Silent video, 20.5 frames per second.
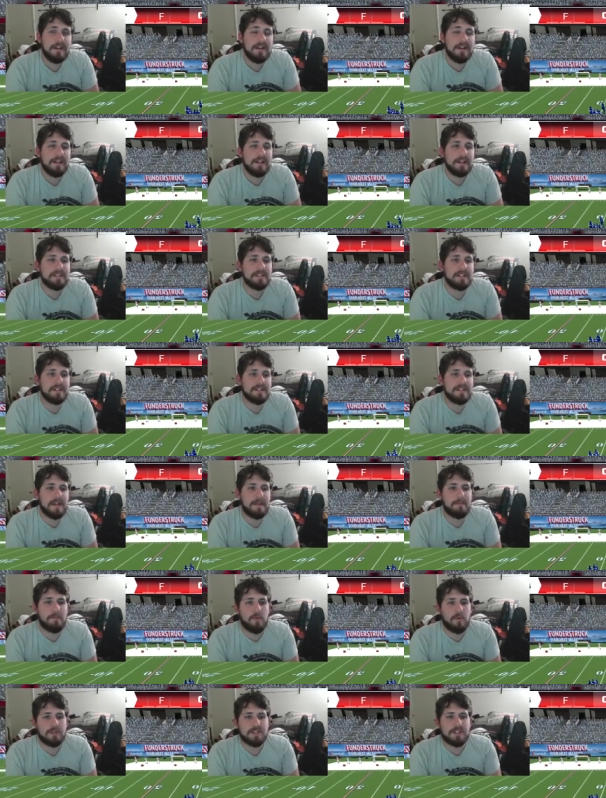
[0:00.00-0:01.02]
It's going to take
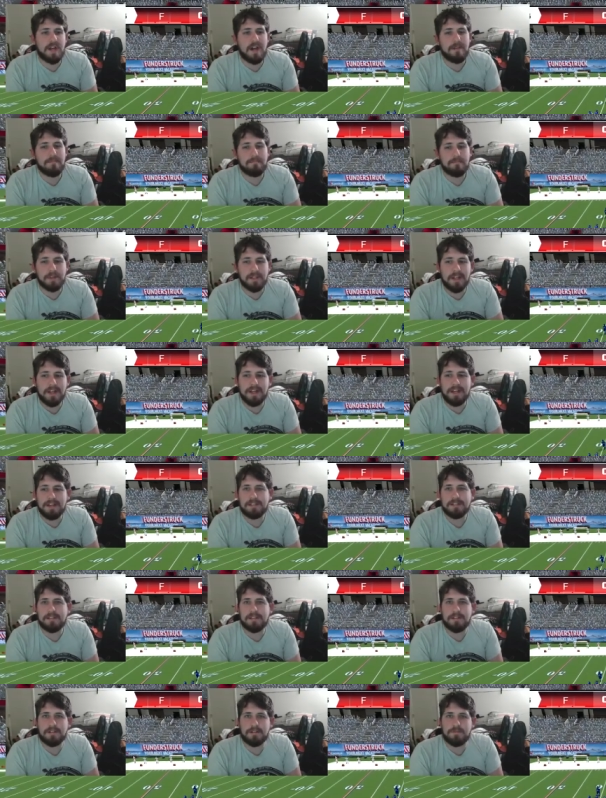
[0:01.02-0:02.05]
more time playing
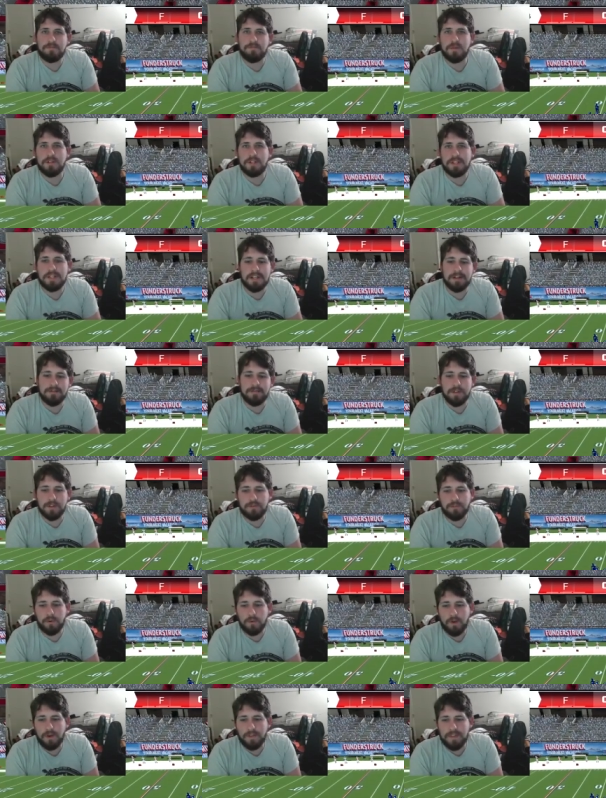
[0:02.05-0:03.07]
to really get a feel
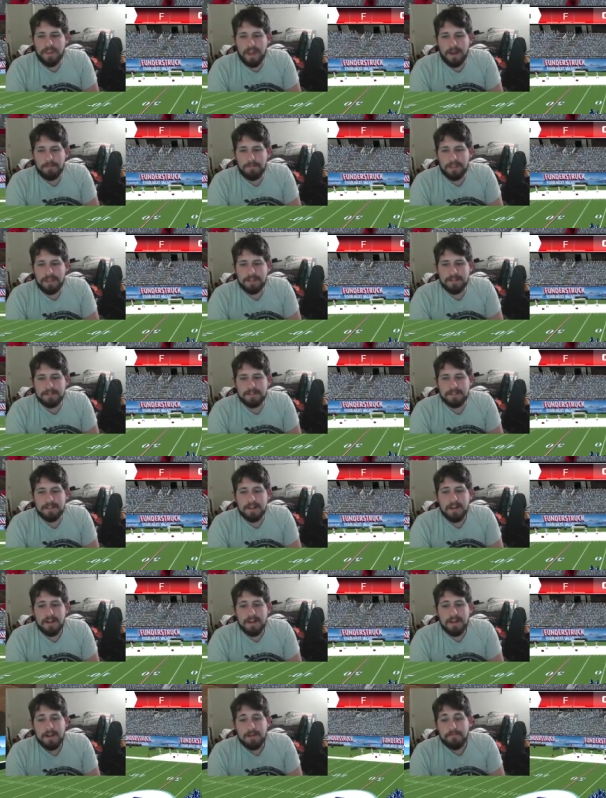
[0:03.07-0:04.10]
for what that means.
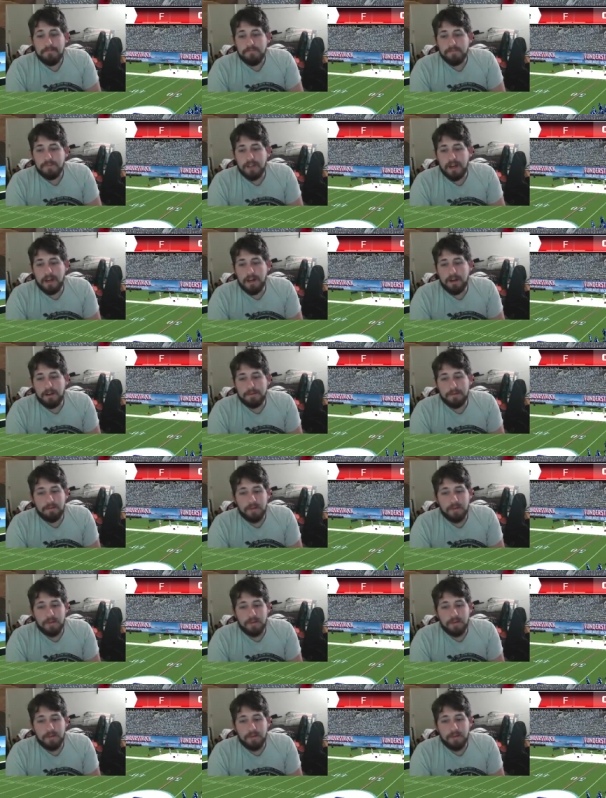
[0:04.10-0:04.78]
Uh, number